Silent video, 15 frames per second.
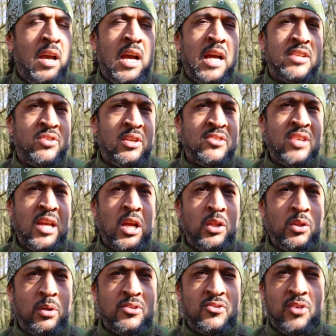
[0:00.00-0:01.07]
and it's going to take a
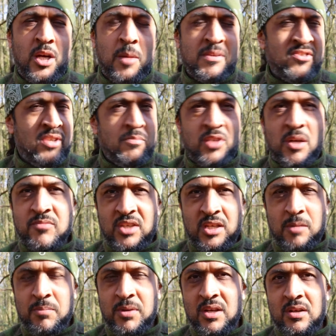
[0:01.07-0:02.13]
lot of time and sometimes it
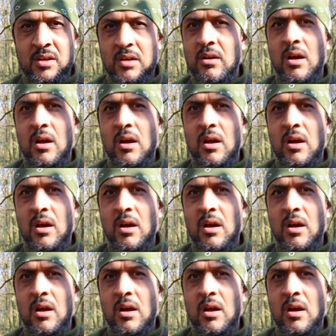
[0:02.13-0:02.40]
could be a,